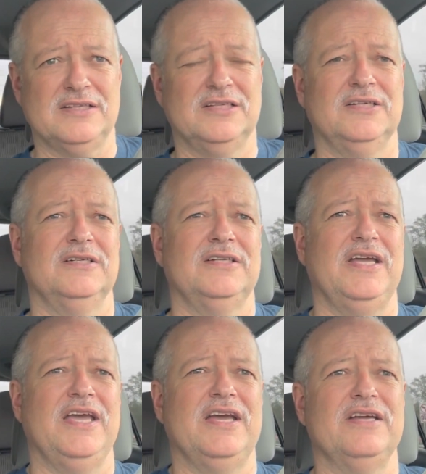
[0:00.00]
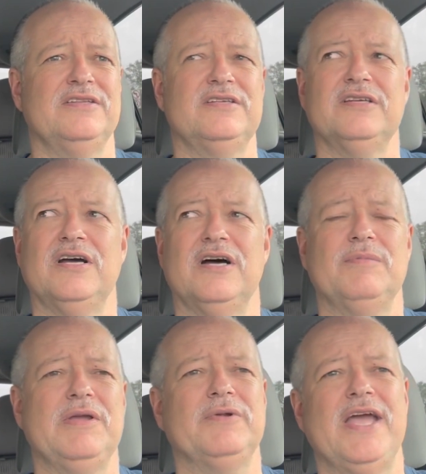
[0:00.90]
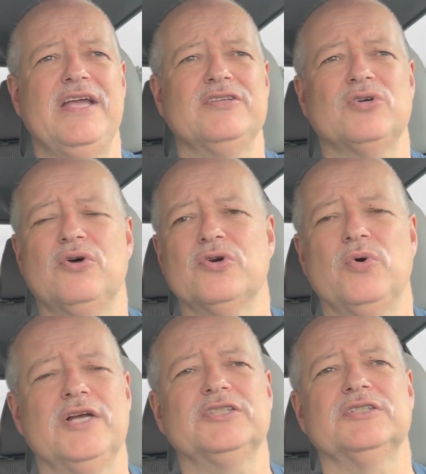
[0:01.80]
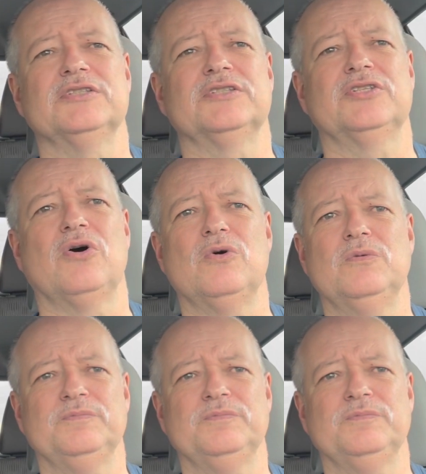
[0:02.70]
and I'm able to answer all your questions. So